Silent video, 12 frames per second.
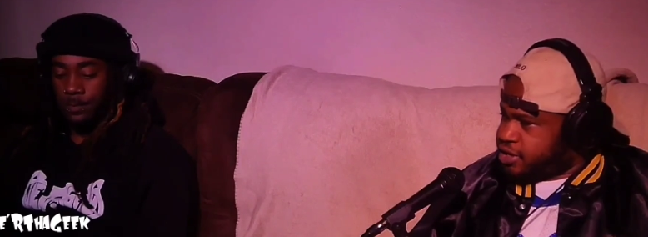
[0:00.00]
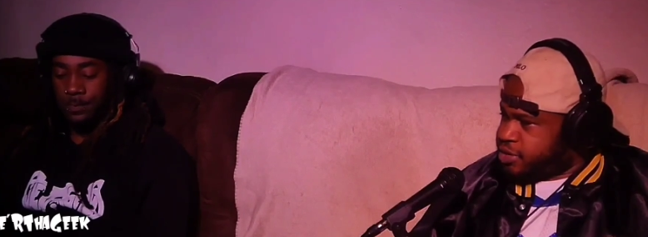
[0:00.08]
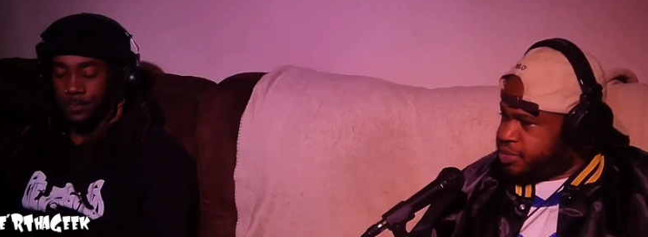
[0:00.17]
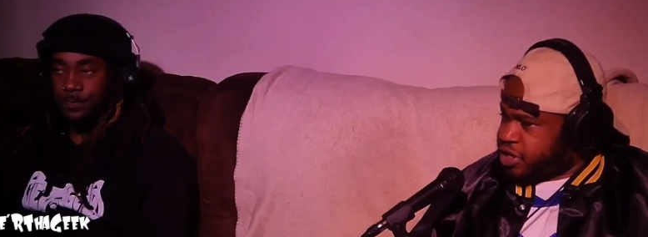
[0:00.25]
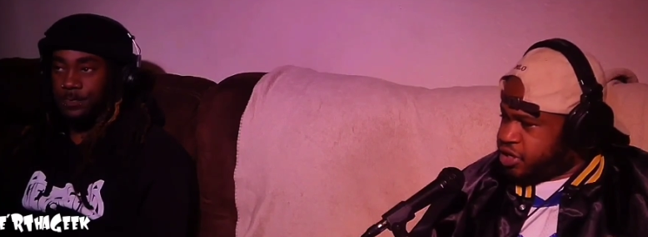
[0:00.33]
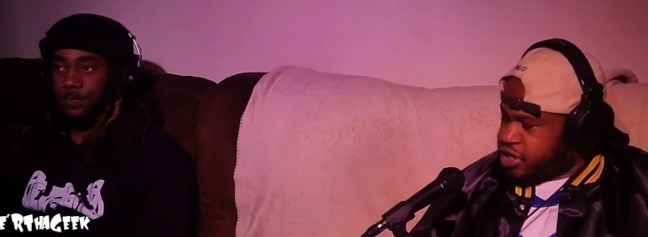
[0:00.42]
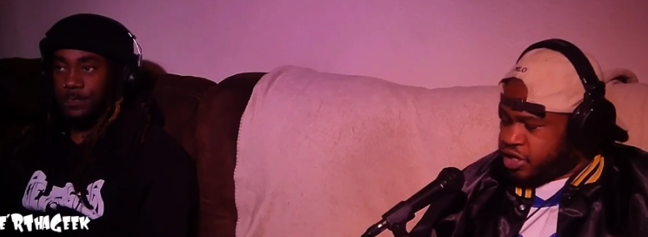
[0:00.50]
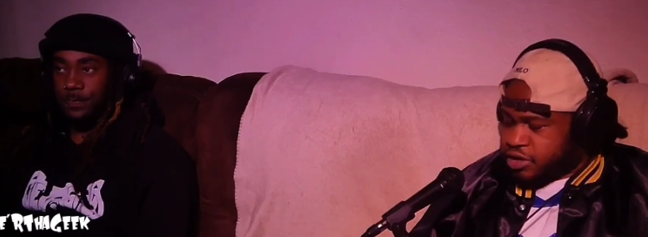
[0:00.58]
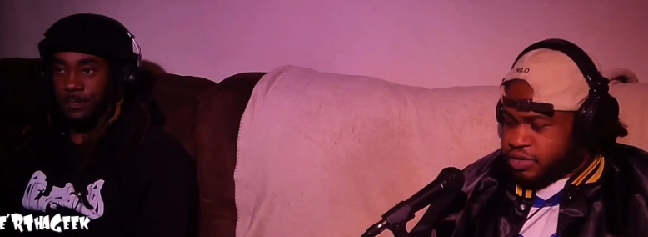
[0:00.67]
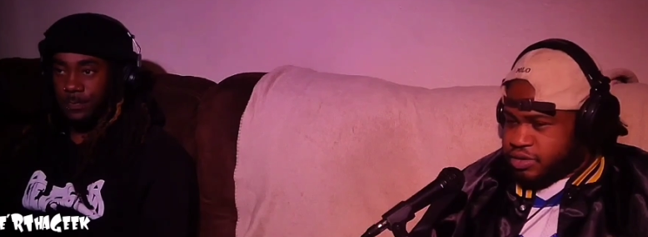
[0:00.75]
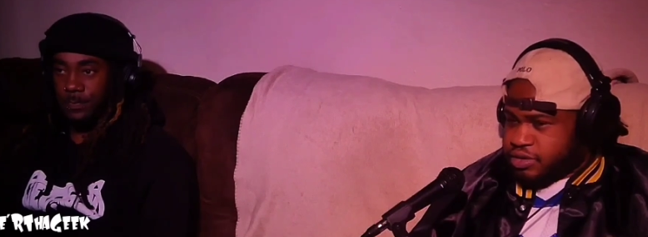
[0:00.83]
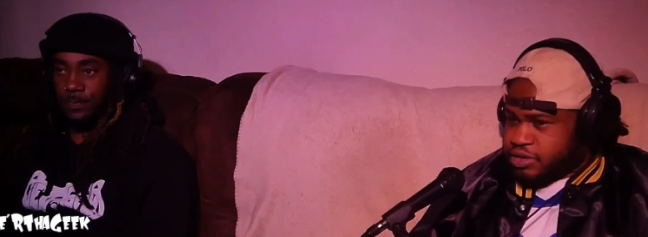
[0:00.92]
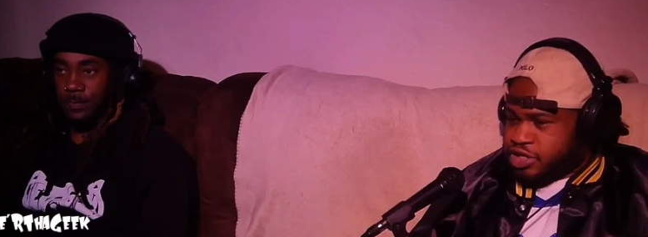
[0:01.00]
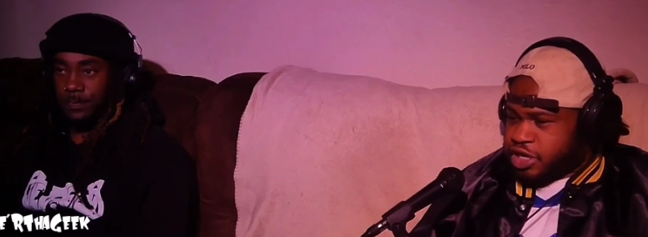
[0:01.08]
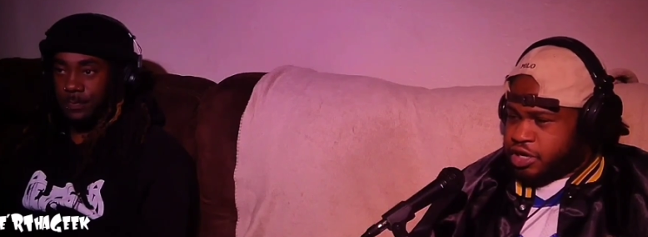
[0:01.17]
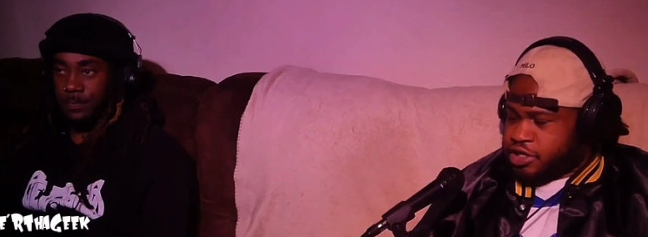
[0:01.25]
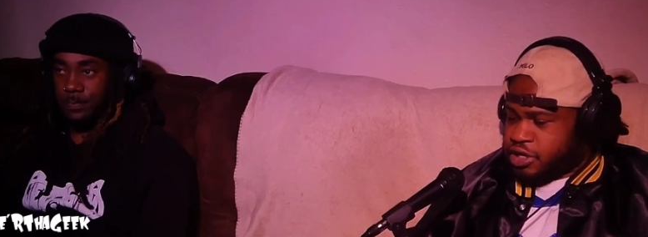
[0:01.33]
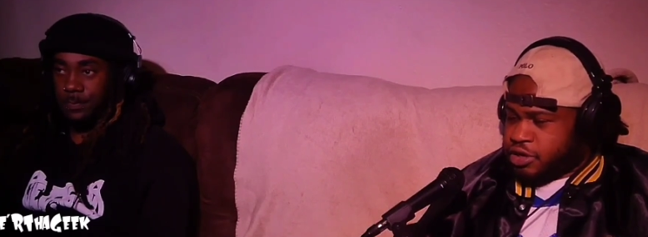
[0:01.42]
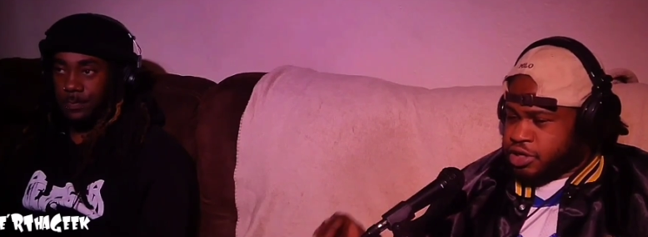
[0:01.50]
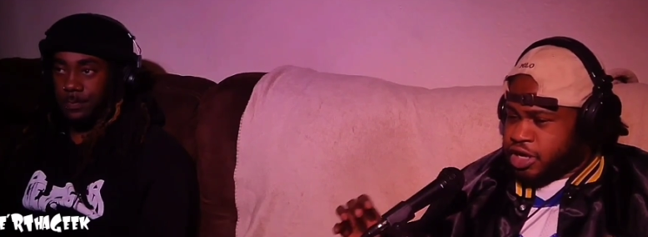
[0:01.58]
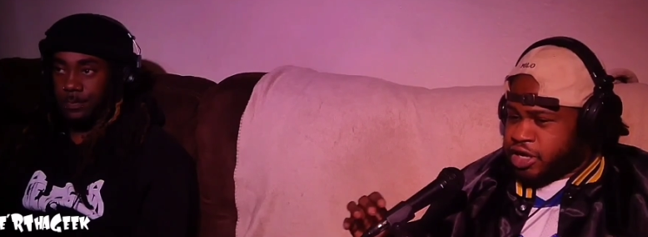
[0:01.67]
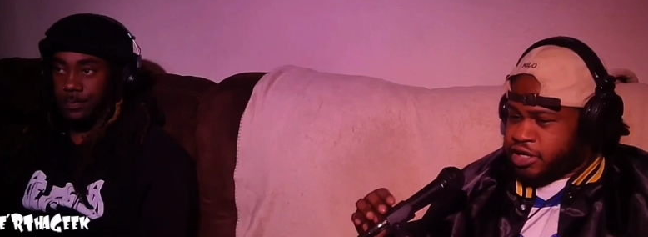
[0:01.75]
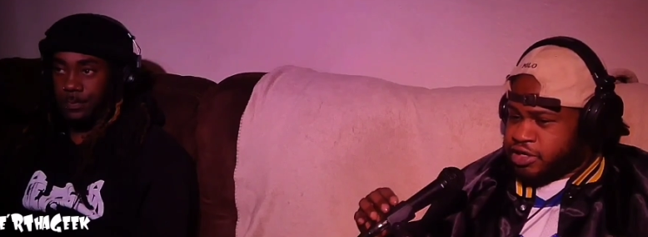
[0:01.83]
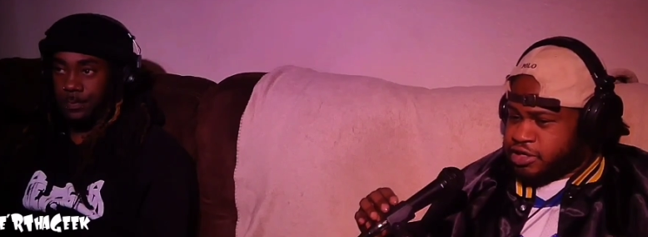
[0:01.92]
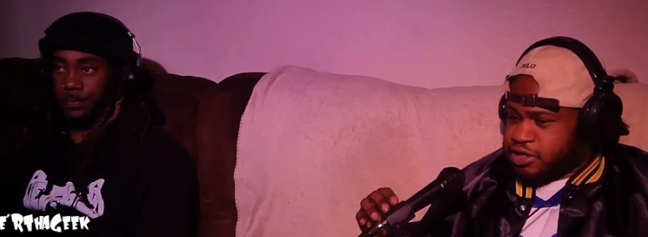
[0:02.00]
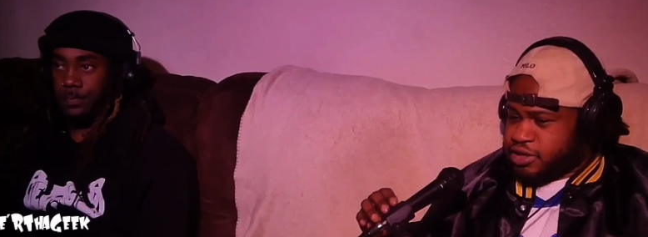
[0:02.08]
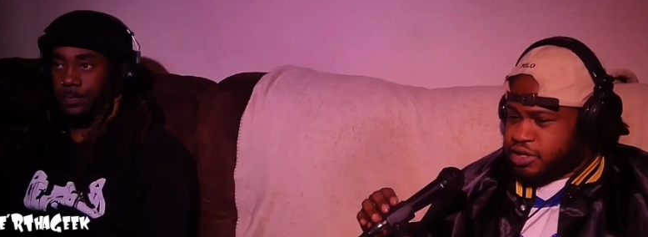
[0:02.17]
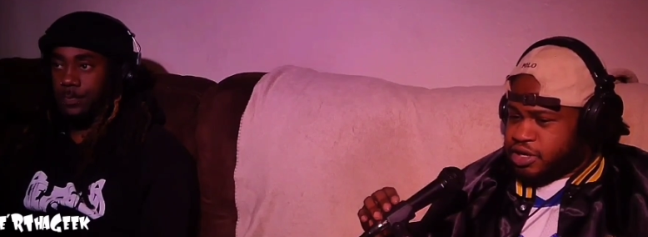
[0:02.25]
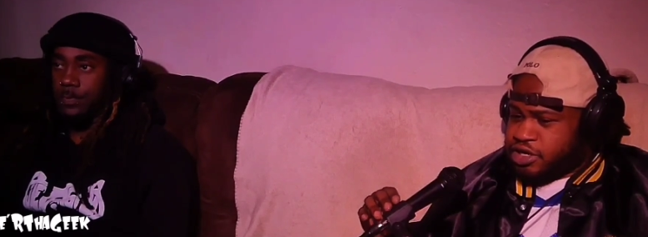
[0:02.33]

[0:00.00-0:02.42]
Speaker 1: It's a big deal. Shout out to those guys.